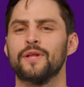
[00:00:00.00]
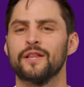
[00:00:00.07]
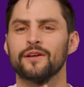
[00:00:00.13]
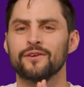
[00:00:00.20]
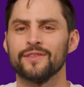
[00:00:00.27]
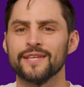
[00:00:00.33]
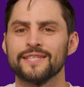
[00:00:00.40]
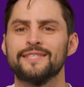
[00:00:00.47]

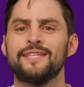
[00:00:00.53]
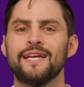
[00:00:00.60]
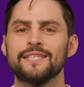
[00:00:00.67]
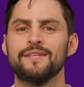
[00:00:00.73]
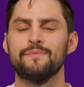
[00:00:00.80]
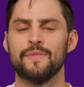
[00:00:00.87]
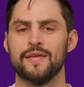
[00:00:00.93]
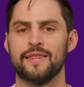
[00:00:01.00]
clear, this
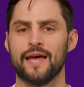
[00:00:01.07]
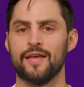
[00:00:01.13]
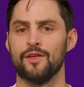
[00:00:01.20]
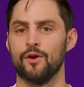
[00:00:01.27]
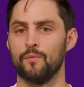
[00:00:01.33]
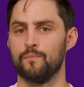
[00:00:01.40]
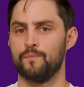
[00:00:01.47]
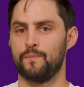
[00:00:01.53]
doesn't mean that
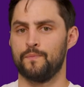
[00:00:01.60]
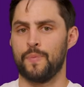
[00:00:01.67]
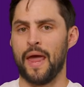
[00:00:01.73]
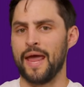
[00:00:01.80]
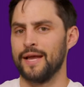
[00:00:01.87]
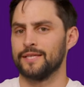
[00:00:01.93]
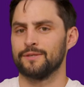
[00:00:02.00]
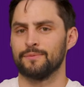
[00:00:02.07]
you're
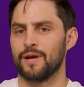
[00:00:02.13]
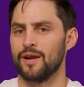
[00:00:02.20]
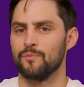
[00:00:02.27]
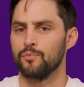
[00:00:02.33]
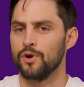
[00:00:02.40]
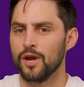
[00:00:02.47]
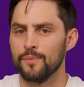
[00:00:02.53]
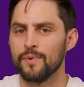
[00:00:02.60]
paying some kind
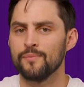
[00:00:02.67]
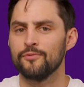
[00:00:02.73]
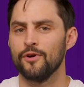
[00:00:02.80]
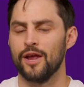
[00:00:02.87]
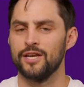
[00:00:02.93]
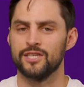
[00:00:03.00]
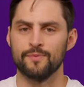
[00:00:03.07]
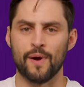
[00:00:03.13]
of premium
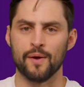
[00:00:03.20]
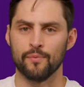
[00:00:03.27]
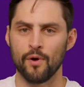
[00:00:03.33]
for HDMI